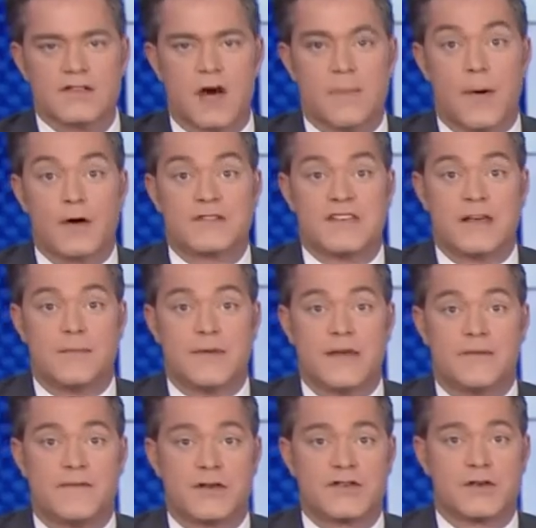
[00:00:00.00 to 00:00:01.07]
Top
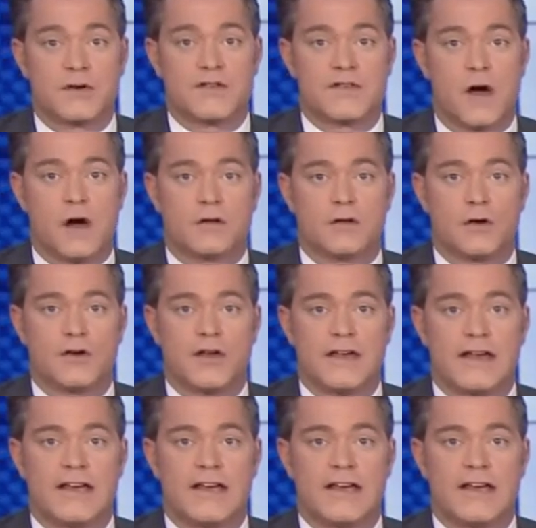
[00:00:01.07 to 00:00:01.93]
RCMP officials are looking